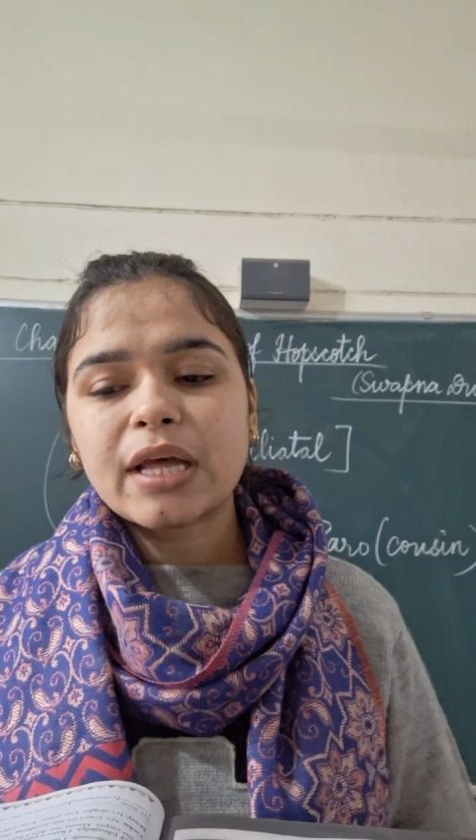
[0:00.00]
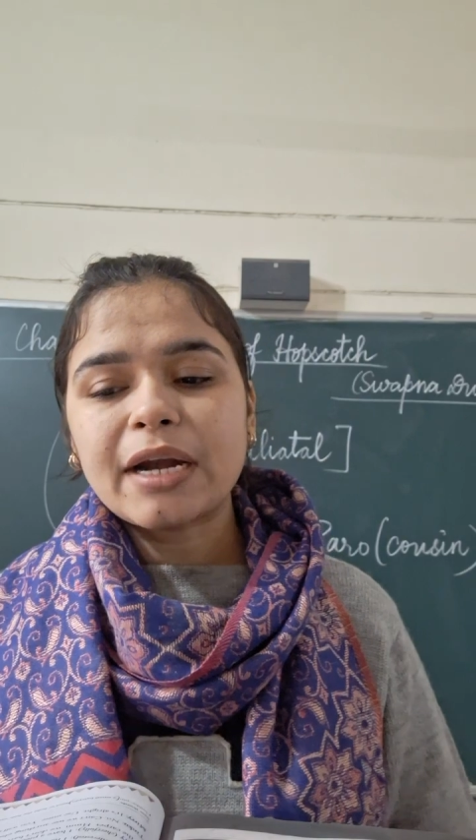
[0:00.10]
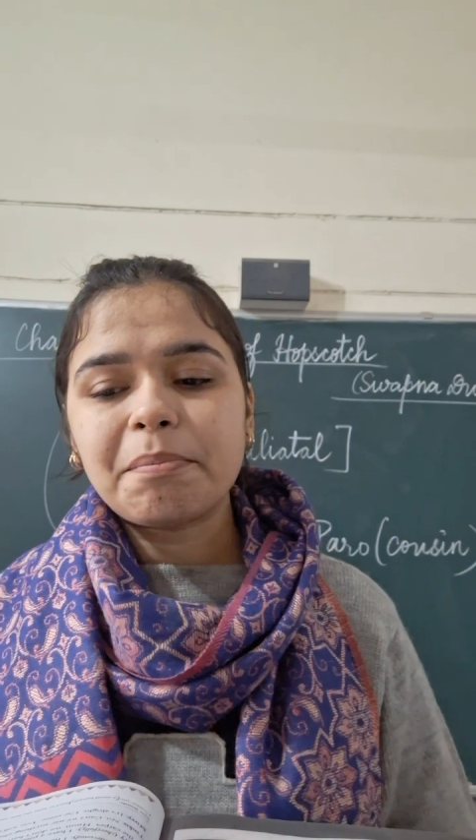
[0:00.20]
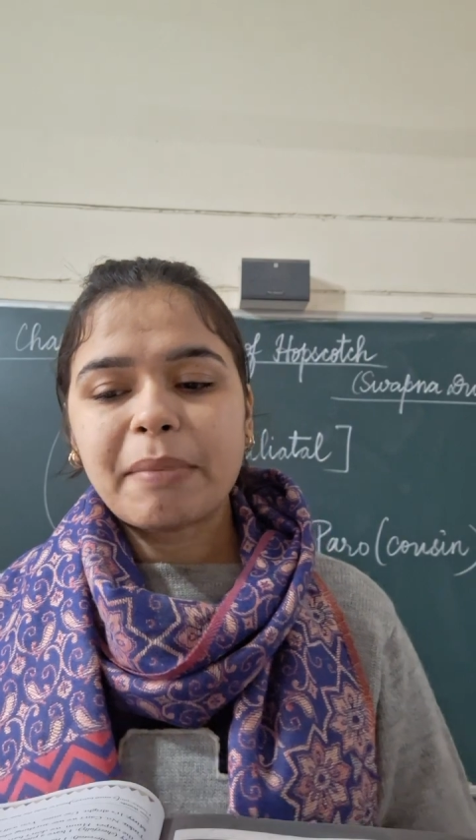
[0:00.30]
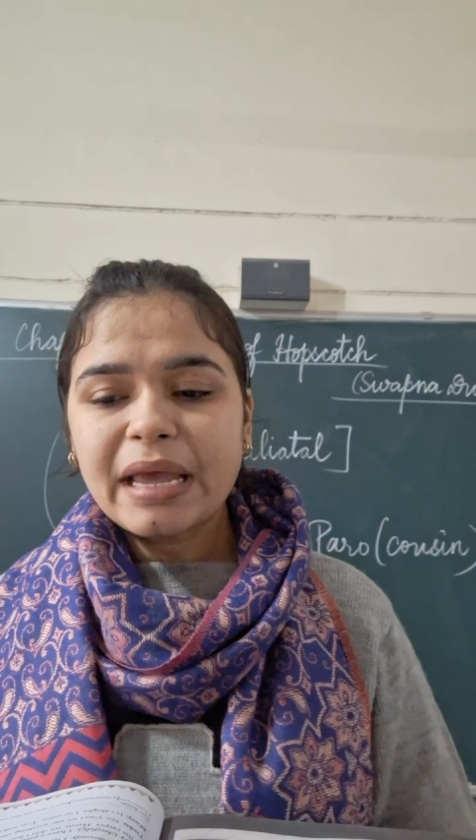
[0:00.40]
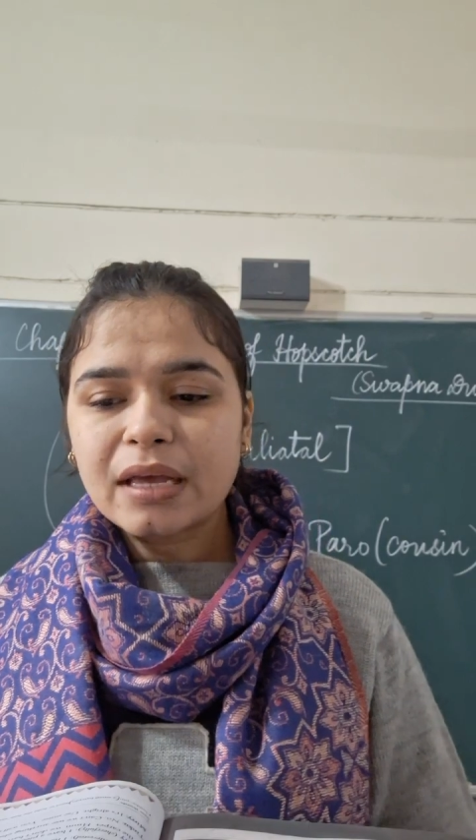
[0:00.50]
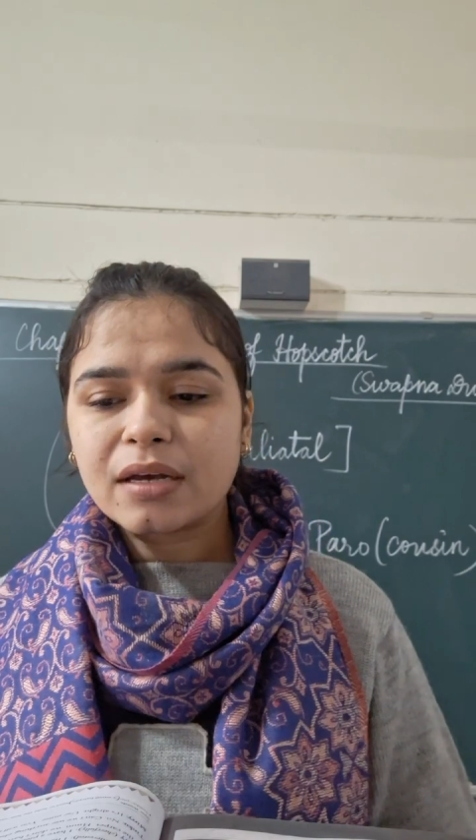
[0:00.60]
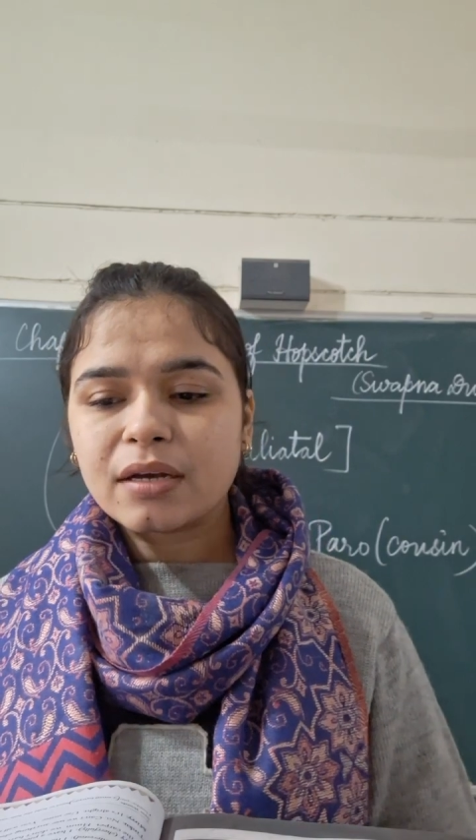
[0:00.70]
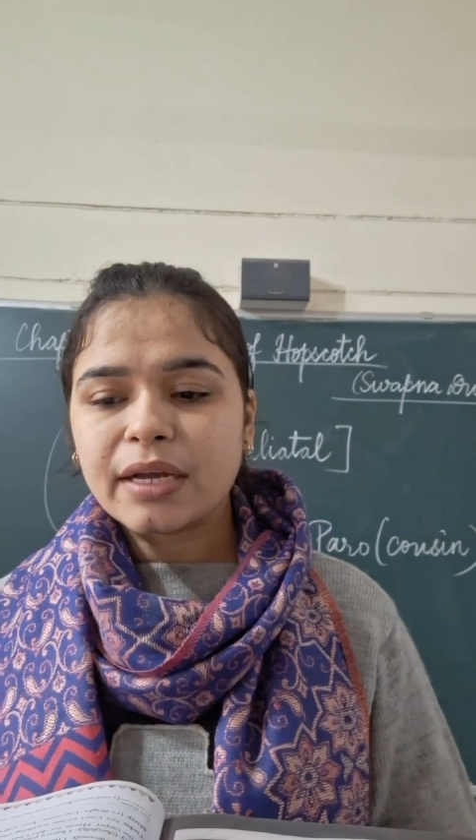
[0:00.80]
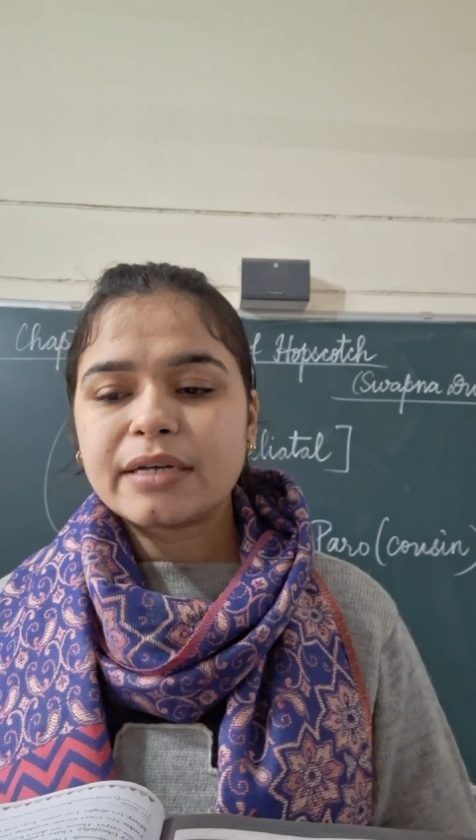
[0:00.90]
that
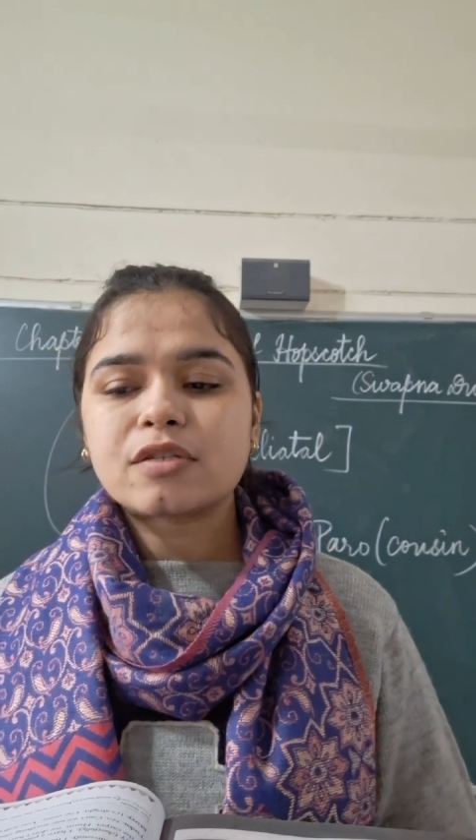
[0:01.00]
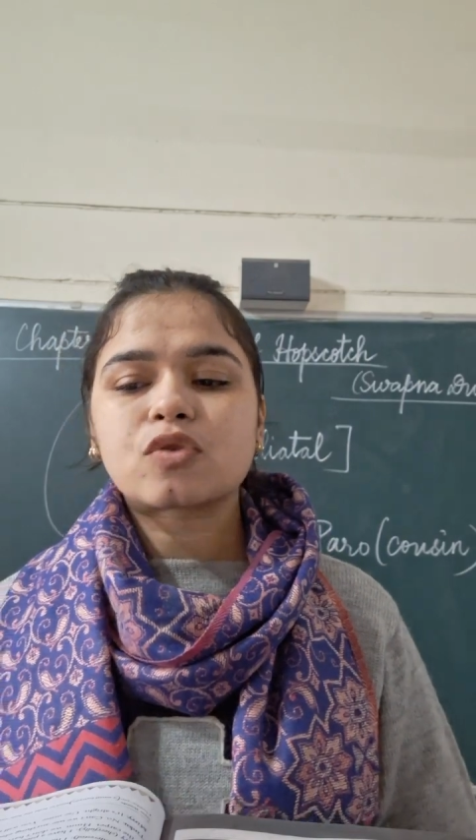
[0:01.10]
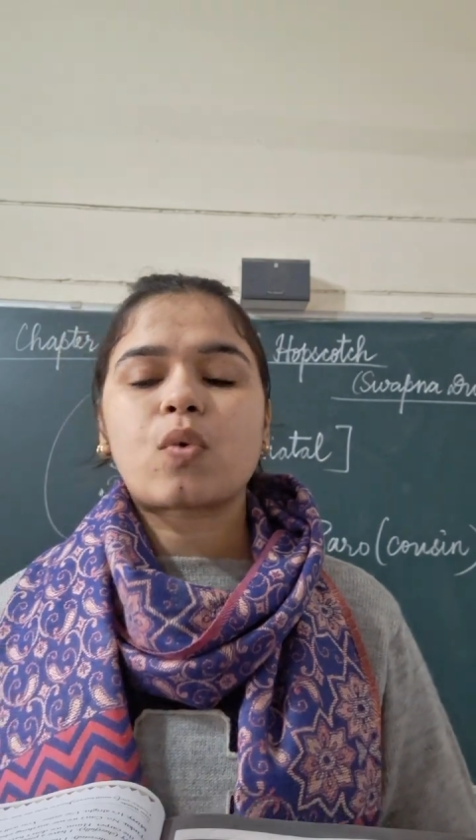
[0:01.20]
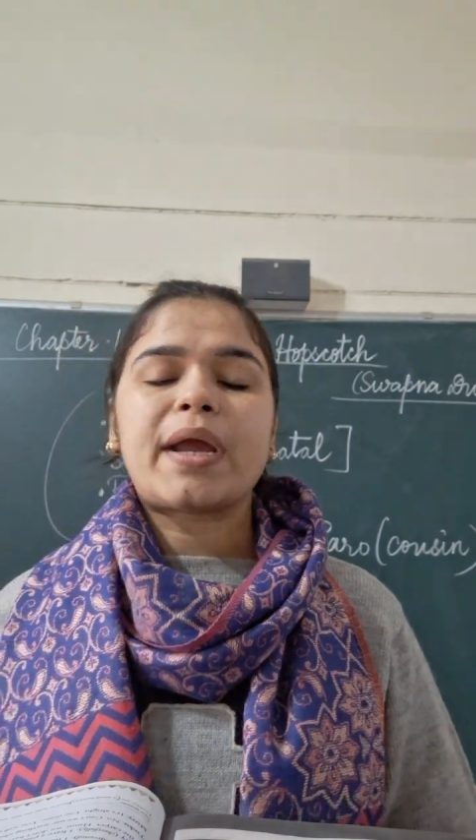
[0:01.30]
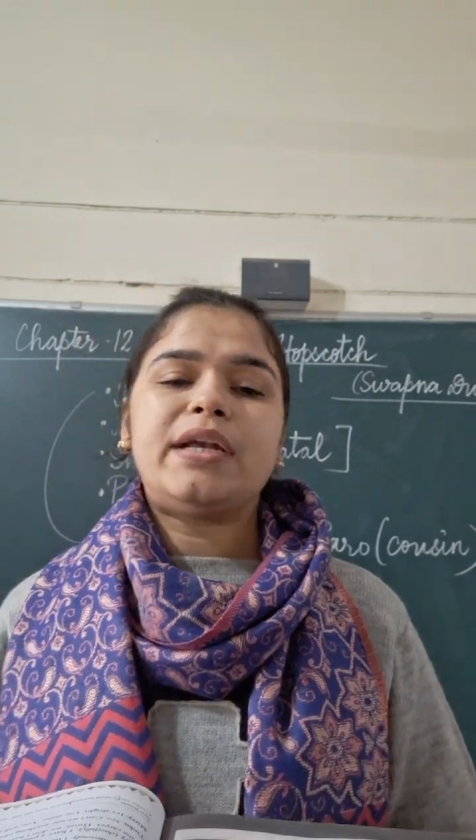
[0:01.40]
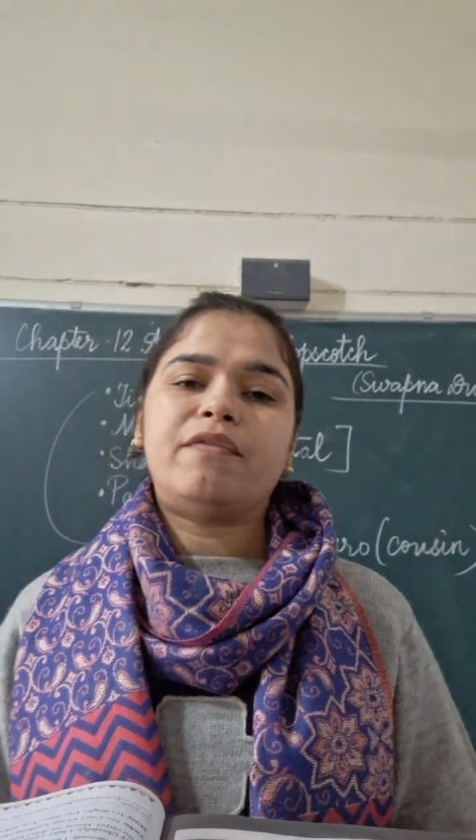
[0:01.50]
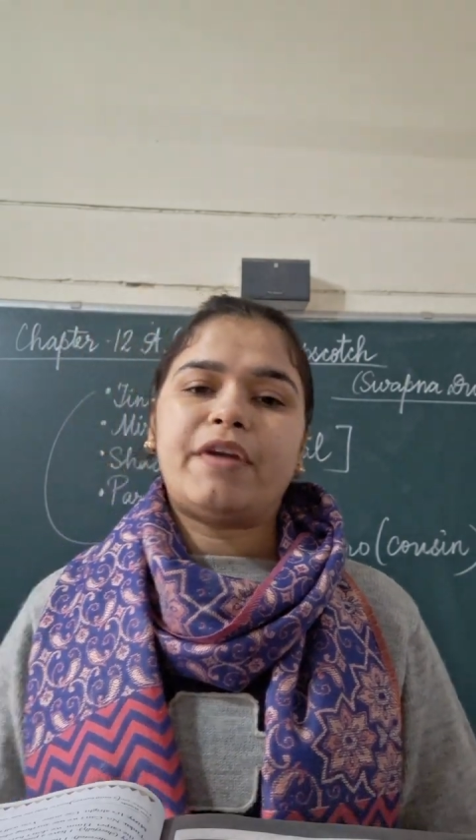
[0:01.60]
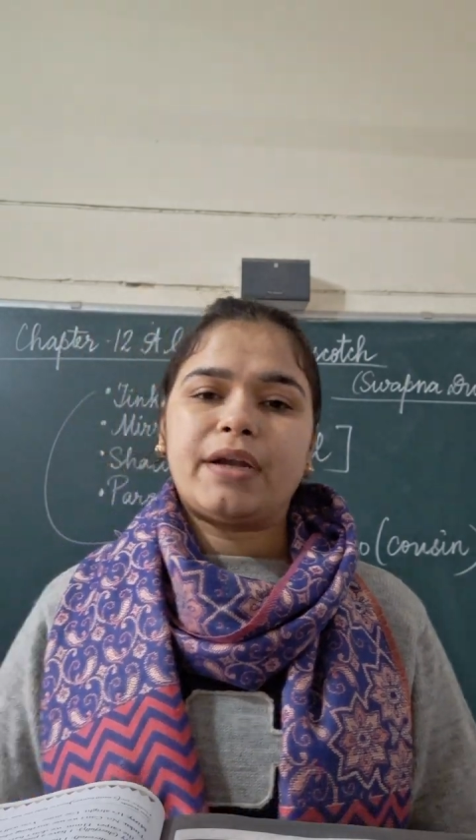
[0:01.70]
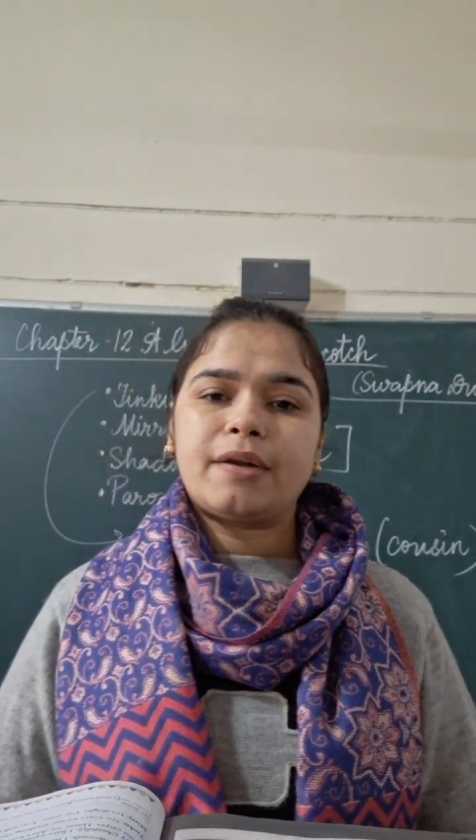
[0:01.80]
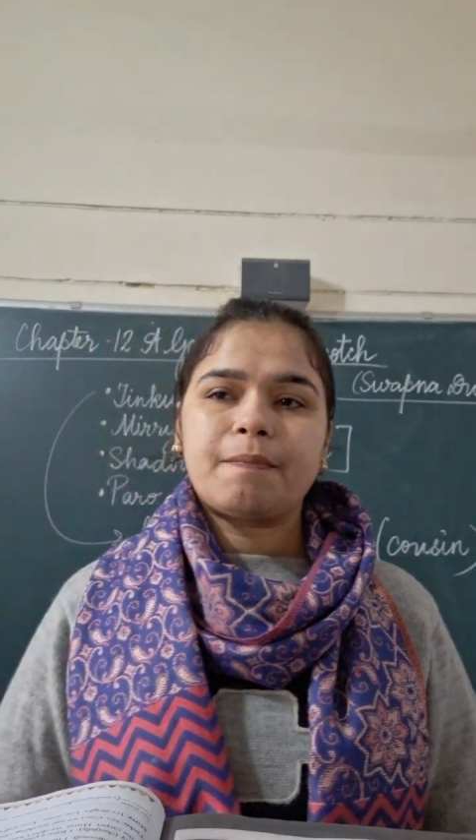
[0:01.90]
peg? It's quite
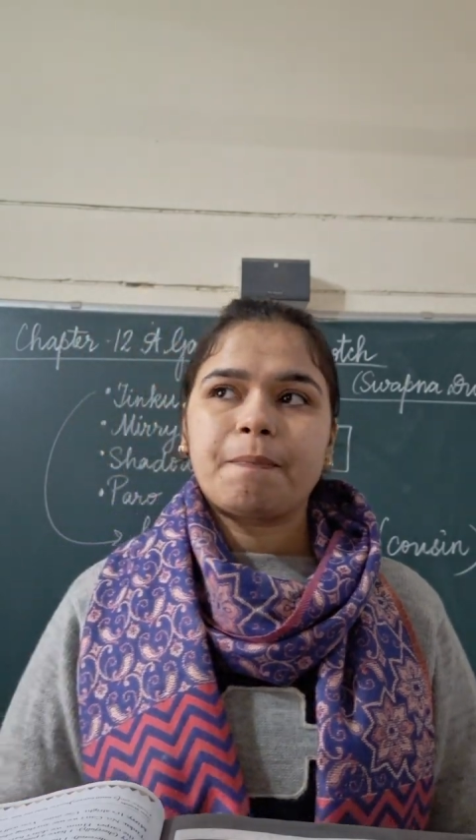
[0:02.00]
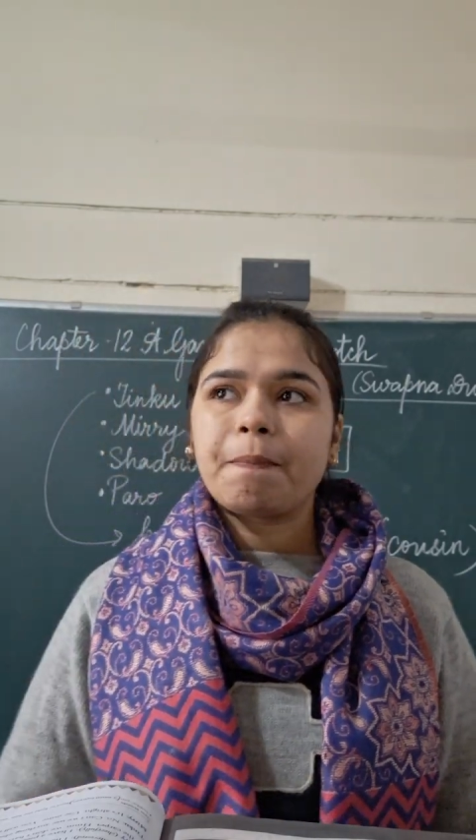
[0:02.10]
wet.